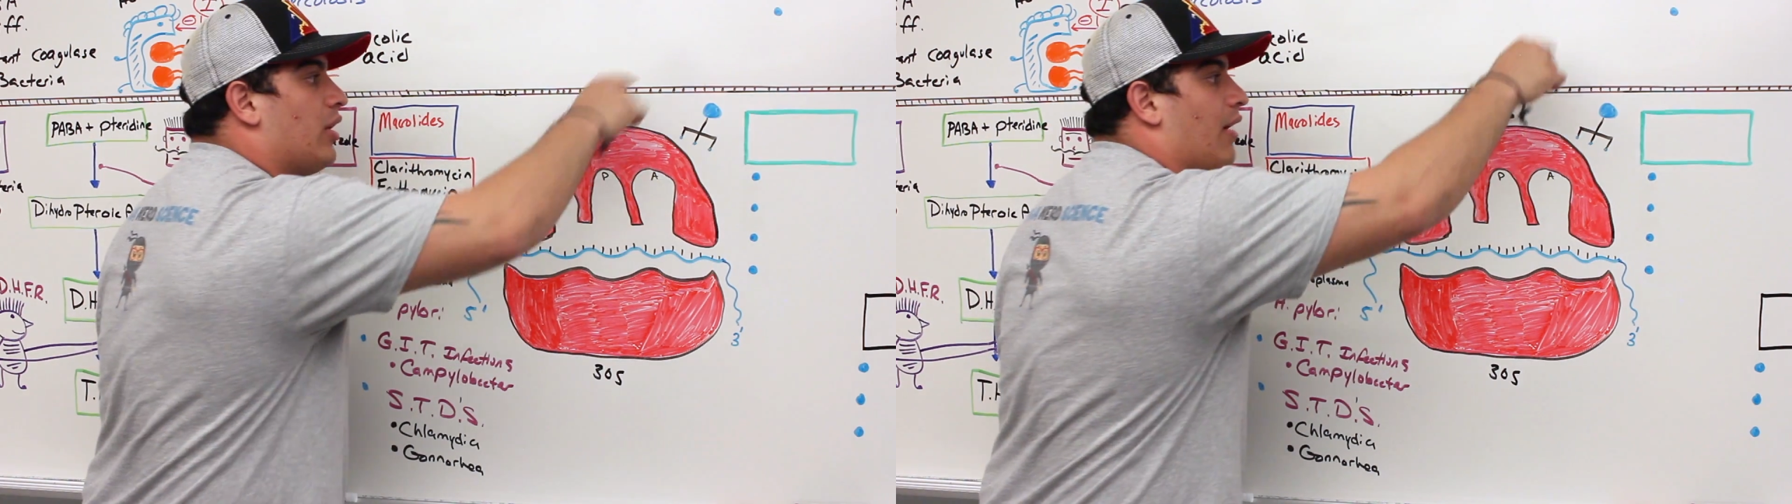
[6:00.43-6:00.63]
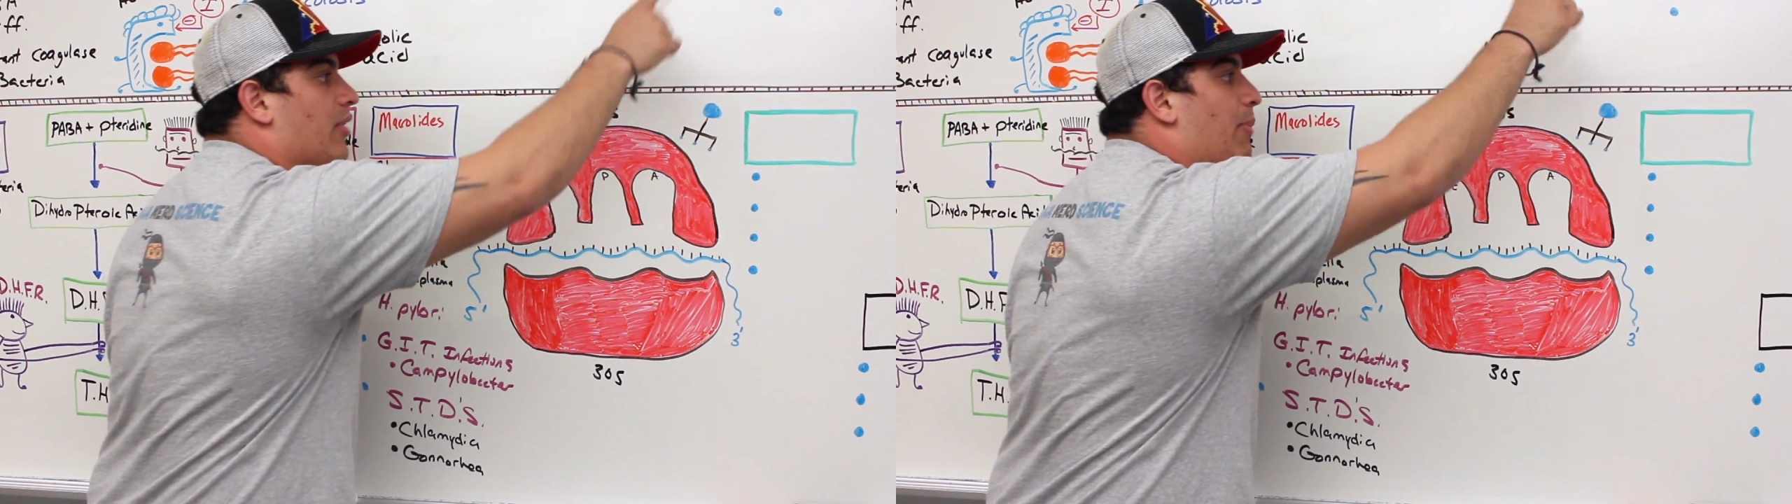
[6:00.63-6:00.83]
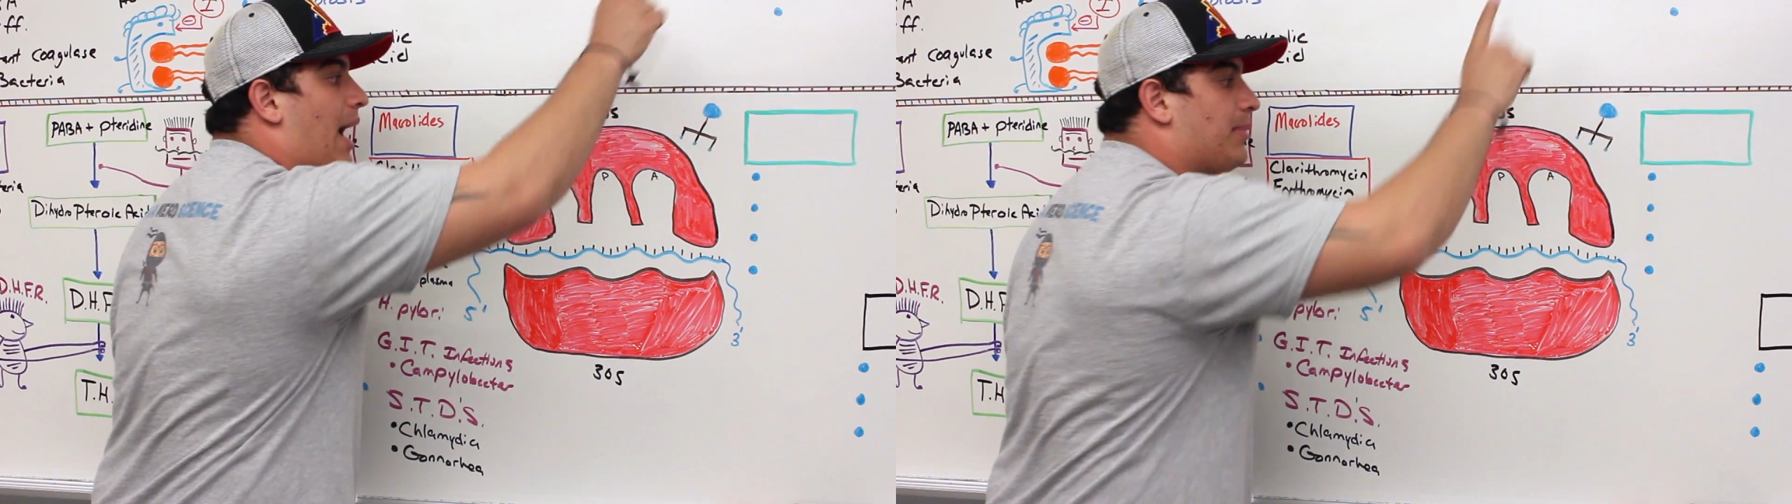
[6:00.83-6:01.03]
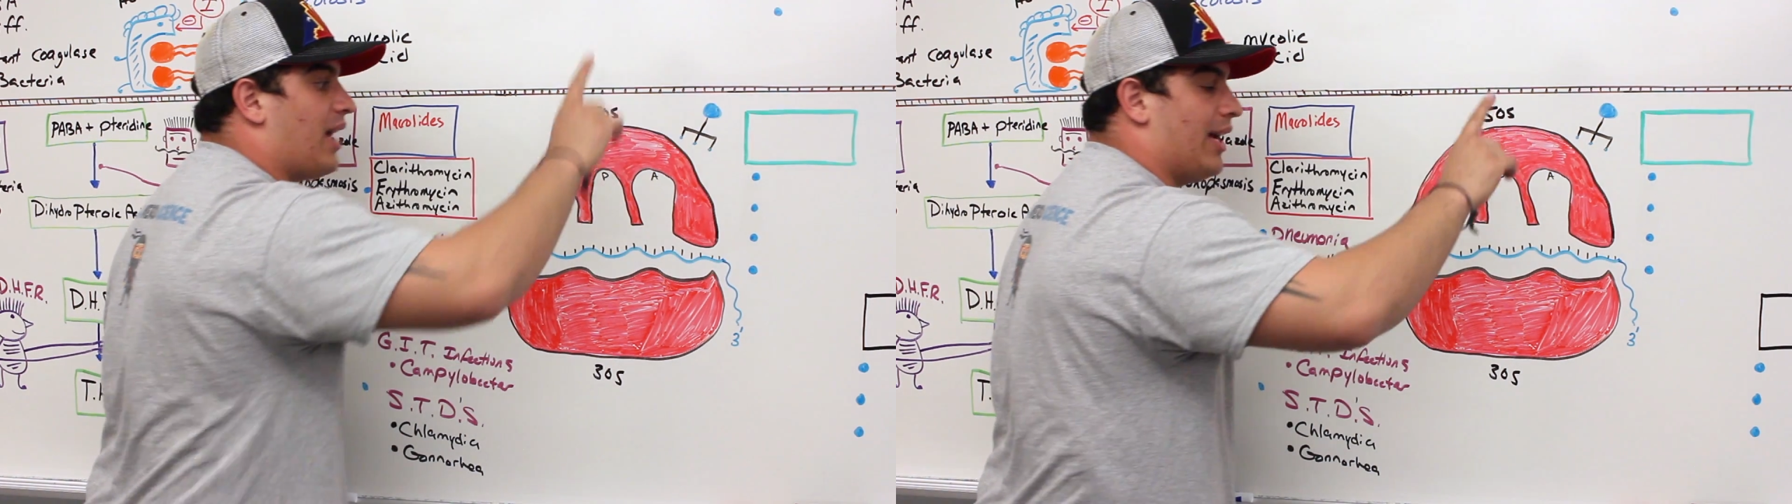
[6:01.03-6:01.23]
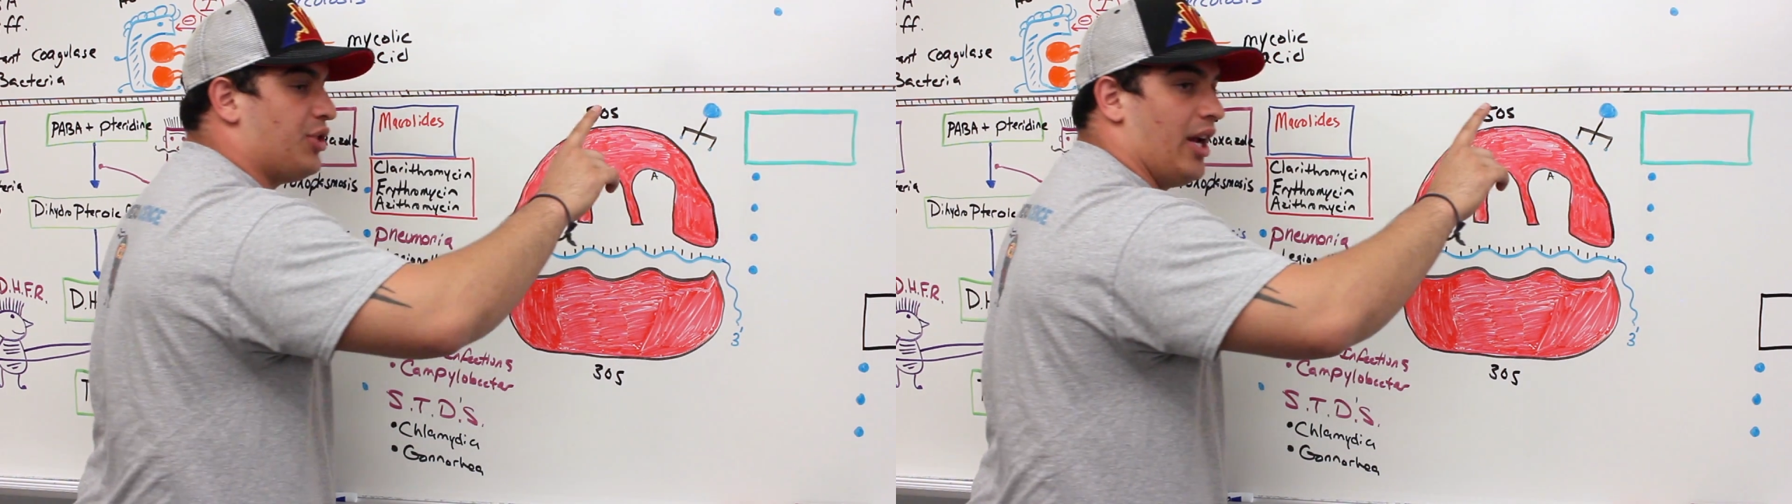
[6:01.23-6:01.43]
of the
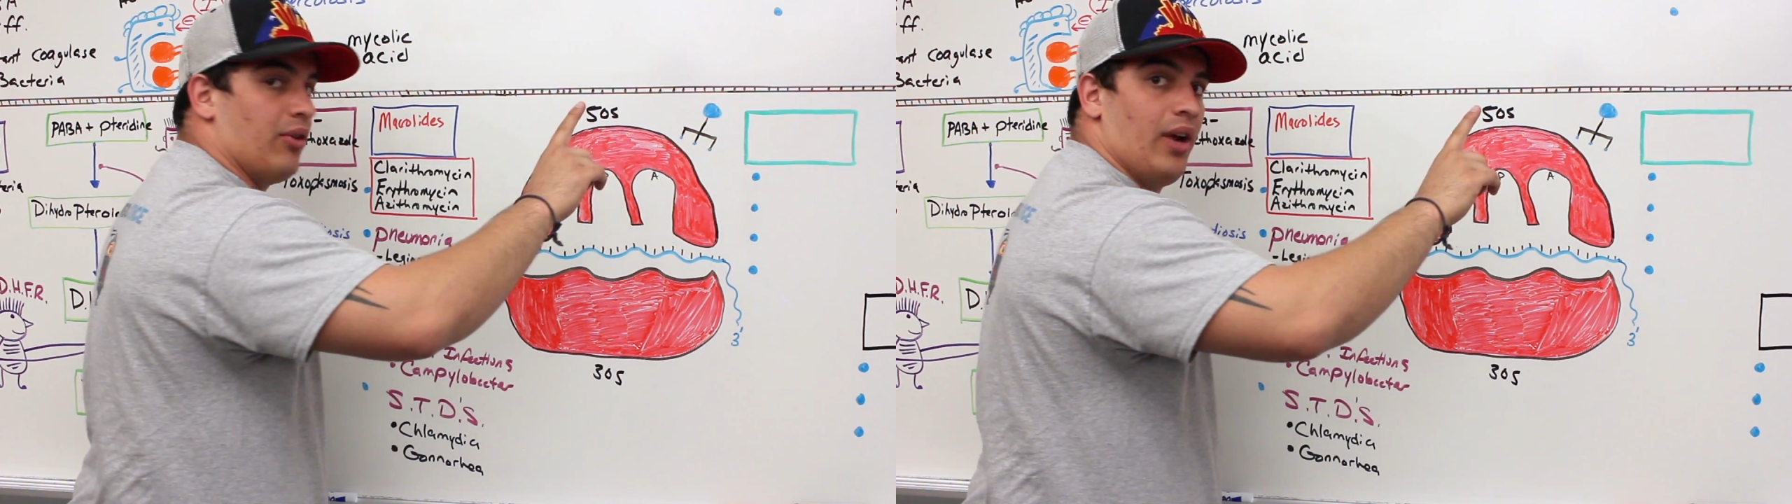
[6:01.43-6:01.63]
peptide chain,